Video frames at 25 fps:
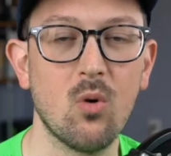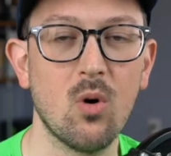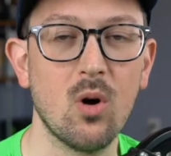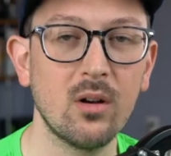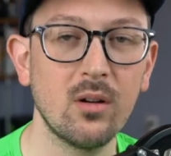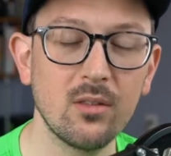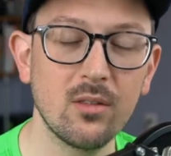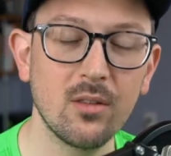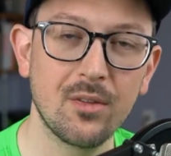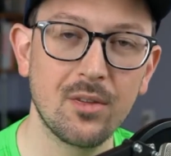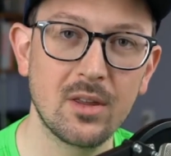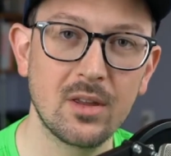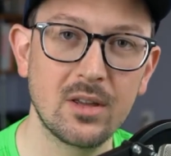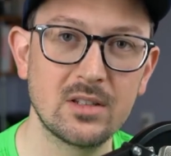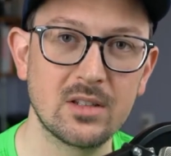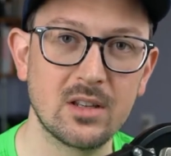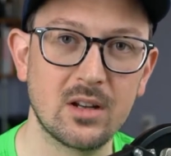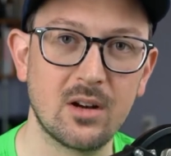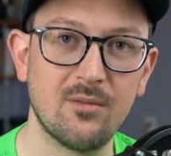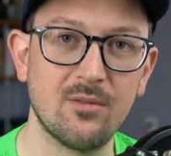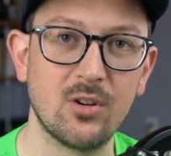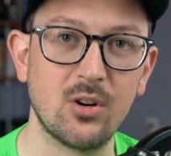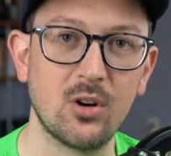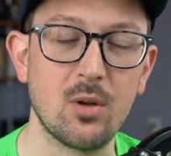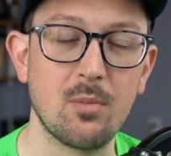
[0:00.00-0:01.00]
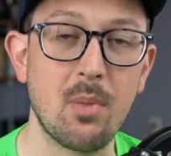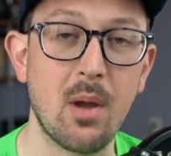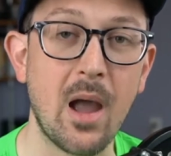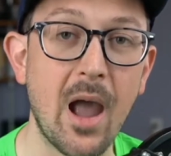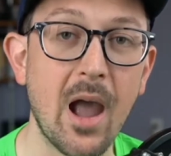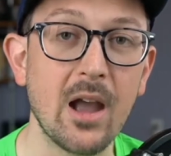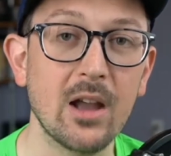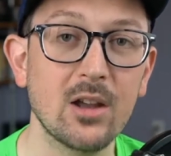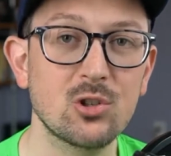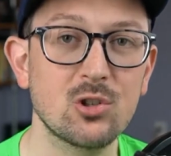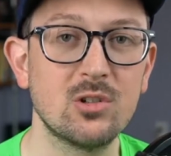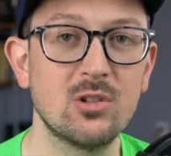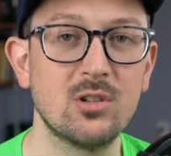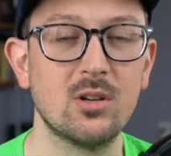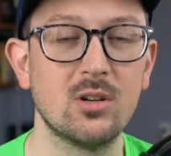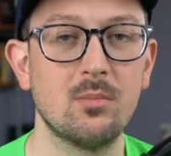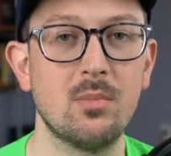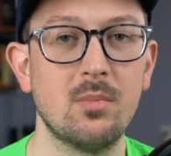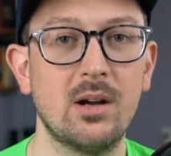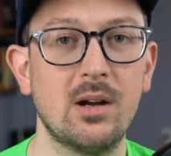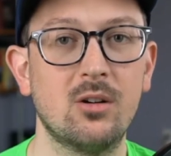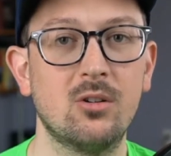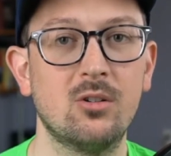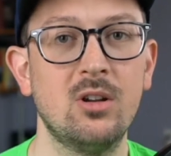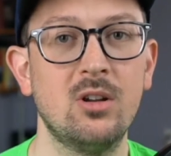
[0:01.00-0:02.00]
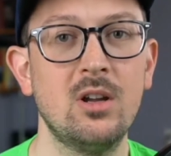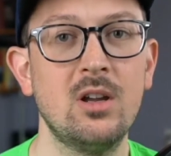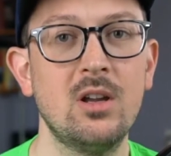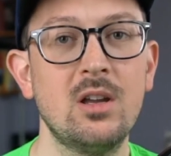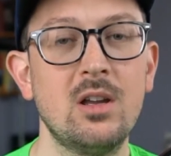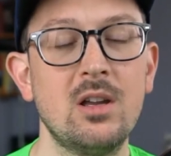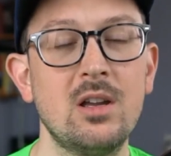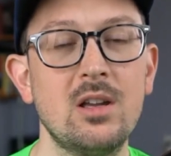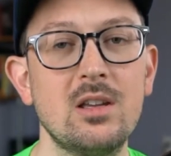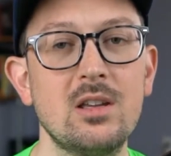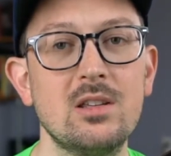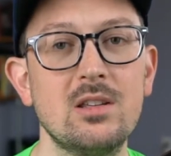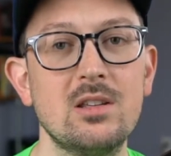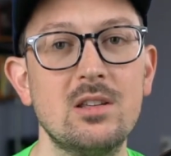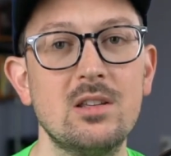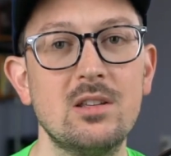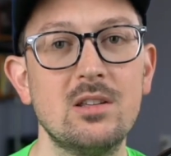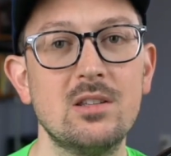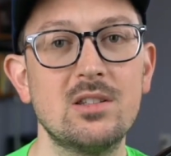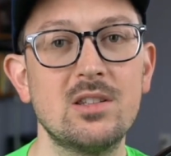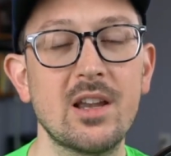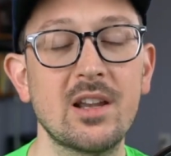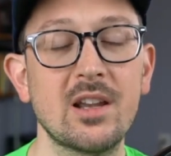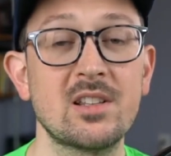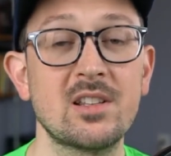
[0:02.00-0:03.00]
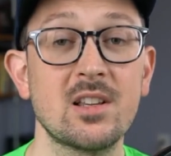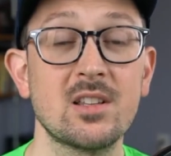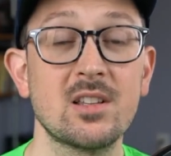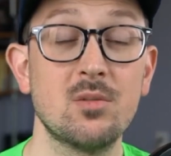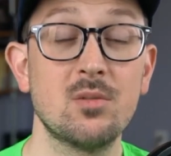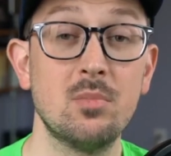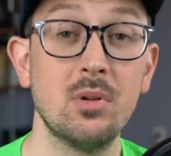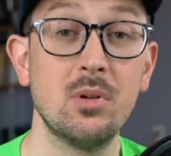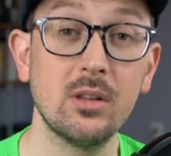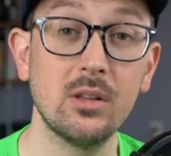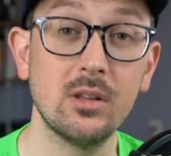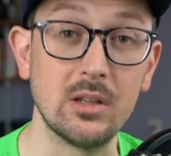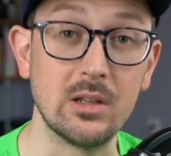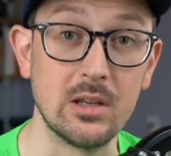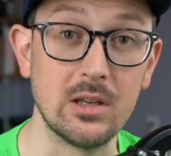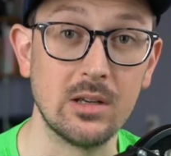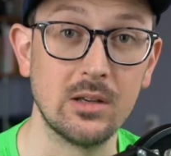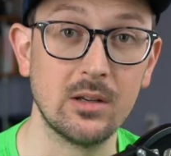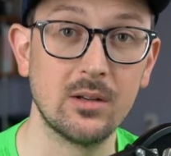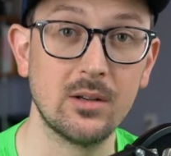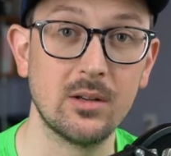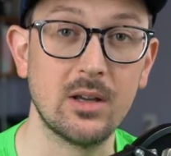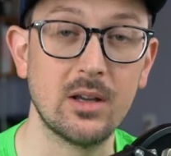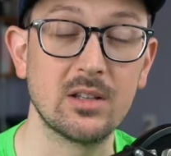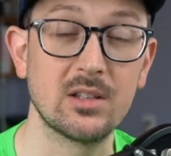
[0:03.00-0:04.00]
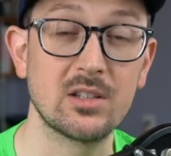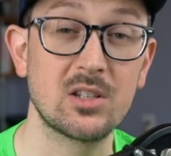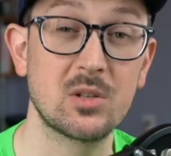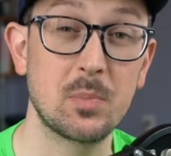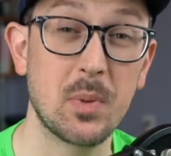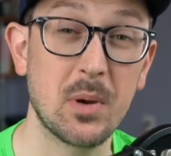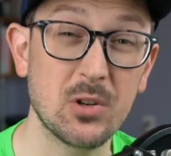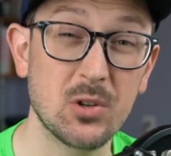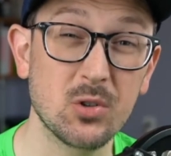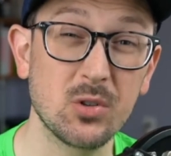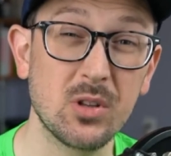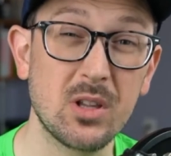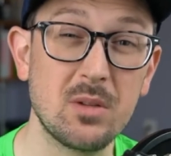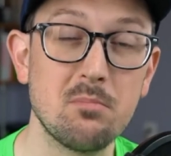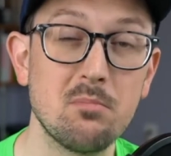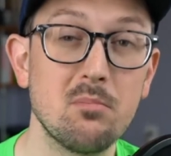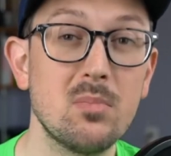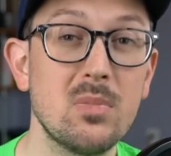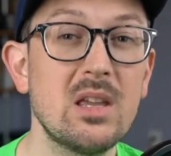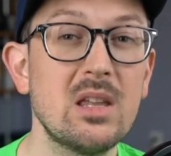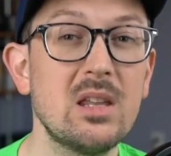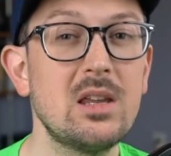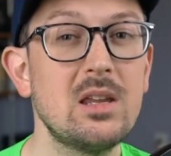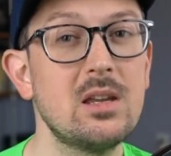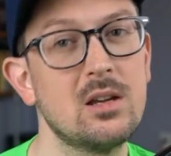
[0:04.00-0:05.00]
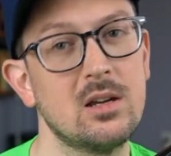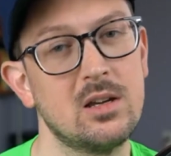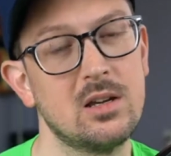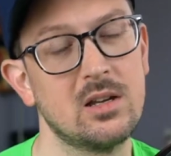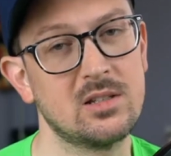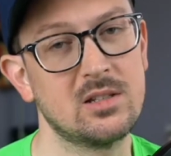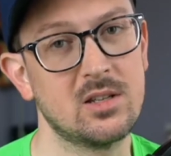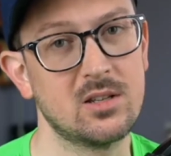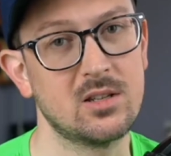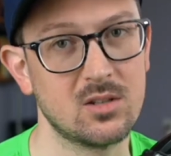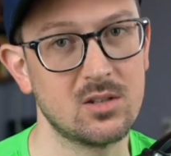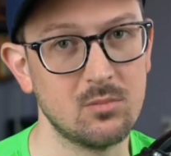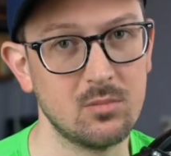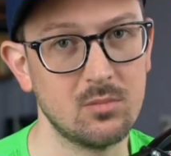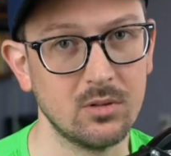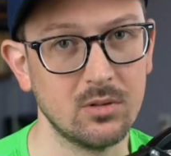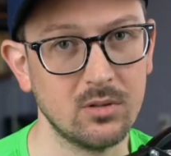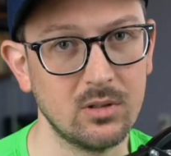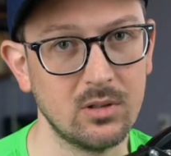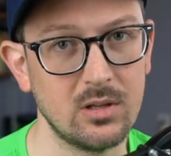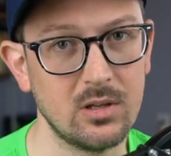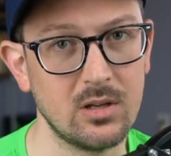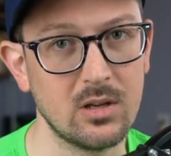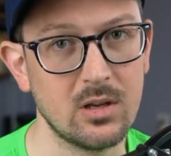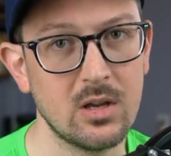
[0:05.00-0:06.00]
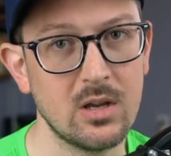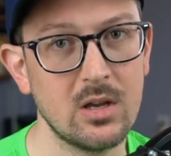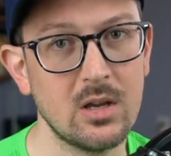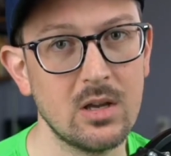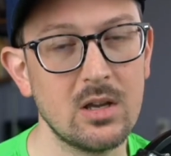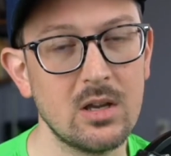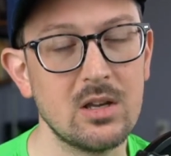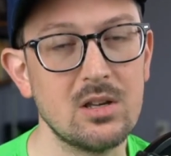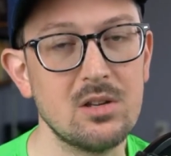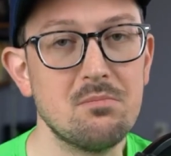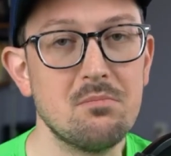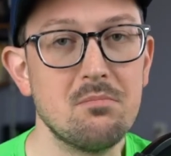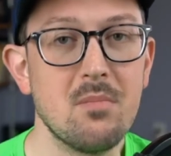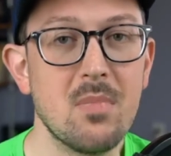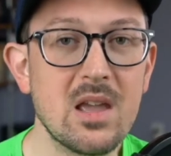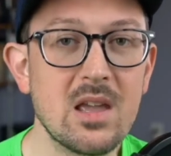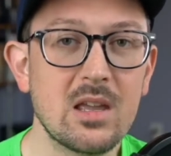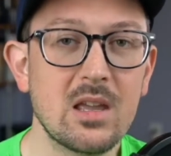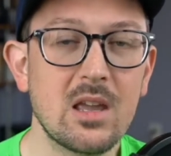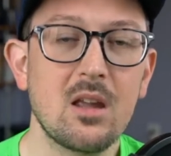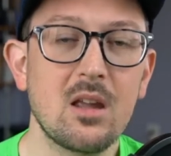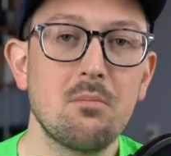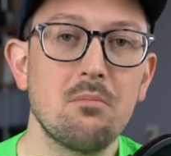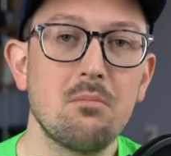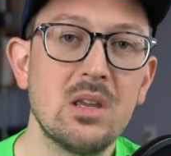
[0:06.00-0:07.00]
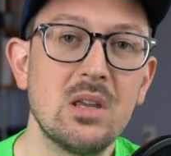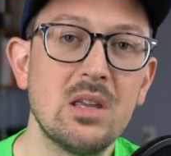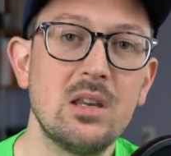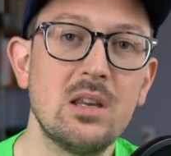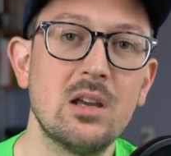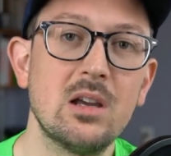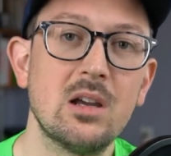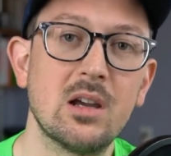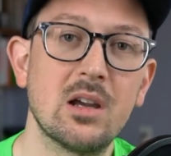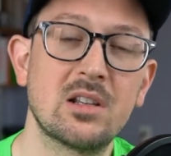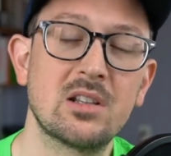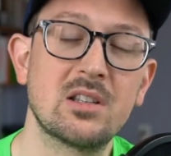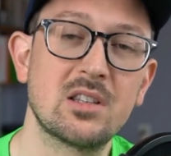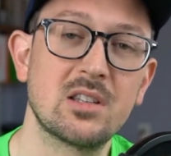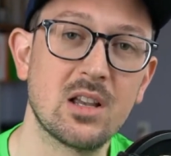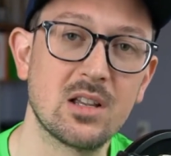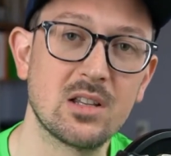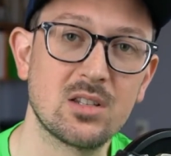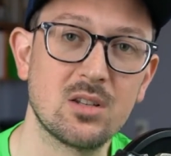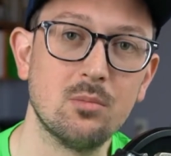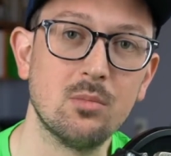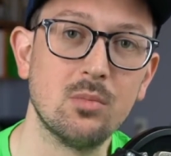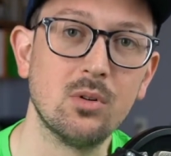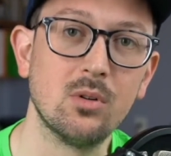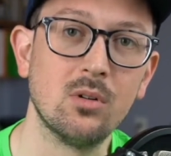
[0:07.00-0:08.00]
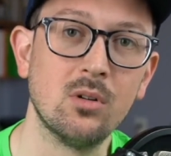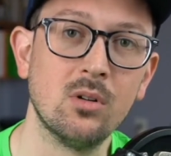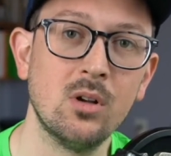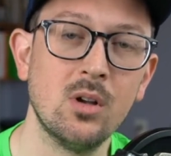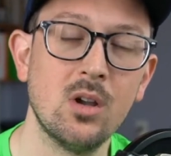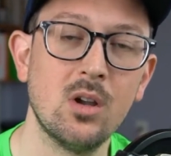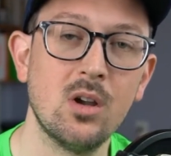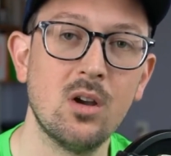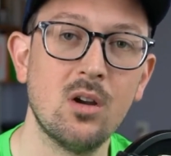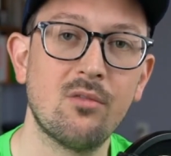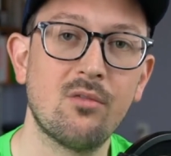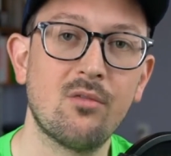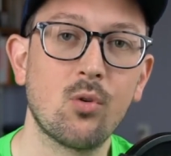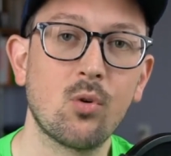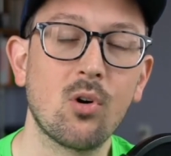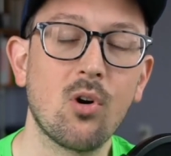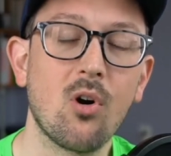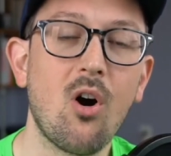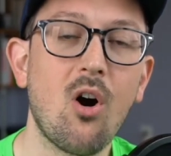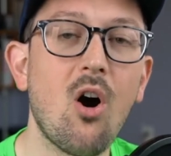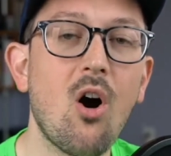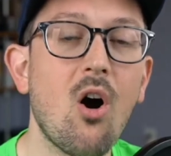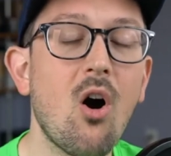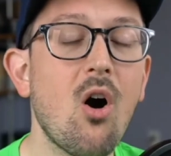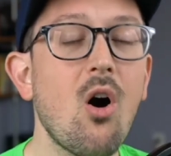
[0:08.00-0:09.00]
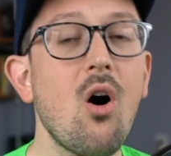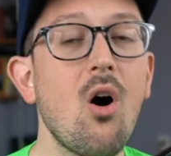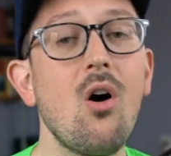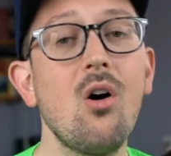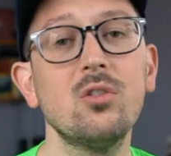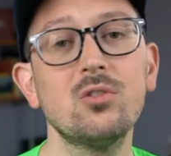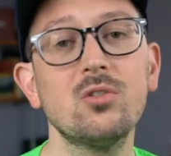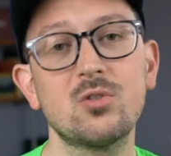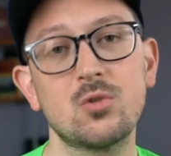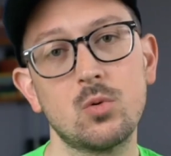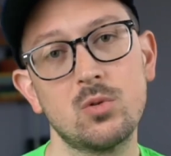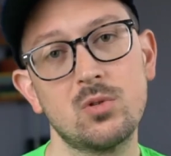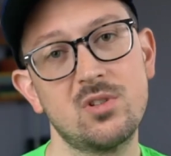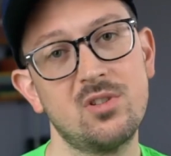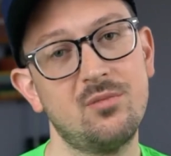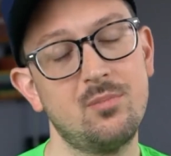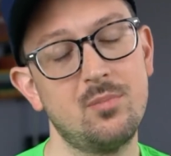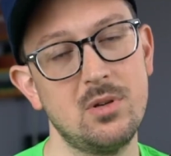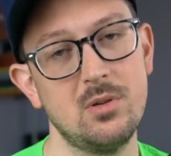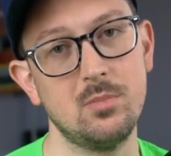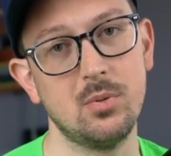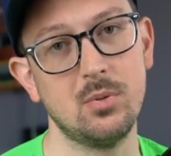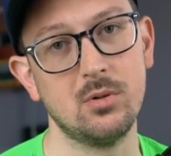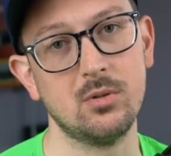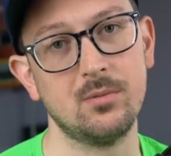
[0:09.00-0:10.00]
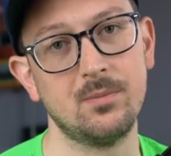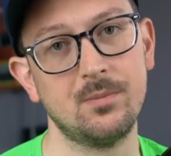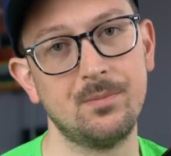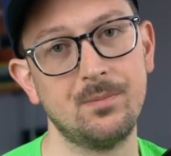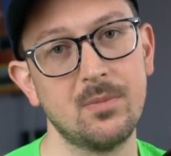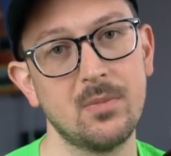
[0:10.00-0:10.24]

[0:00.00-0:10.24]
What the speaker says: of the things that I'm very passionate about is accessibility, especially media accessibility, in making media accessible for all sorts of people.